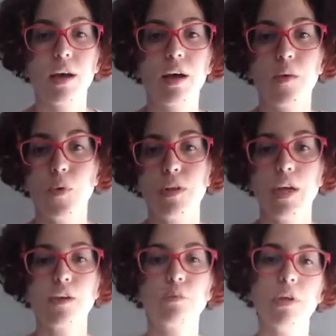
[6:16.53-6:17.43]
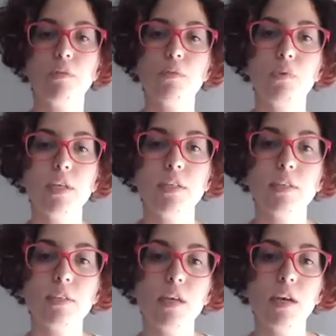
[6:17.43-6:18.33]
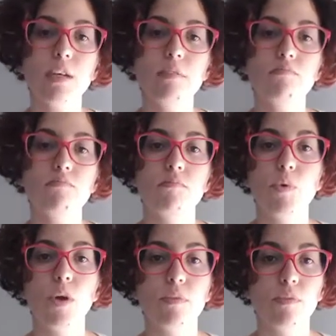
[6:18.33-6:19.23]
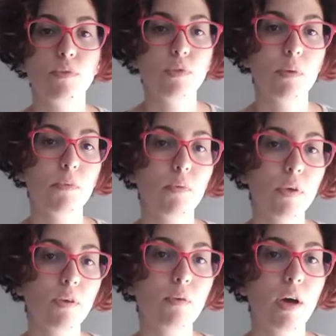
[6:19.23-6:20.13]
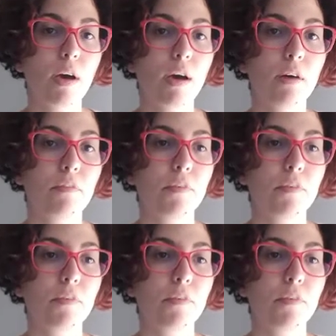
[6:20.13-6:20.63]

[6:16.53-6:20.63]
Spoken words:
When I cover you the writings, well, for some of you, I have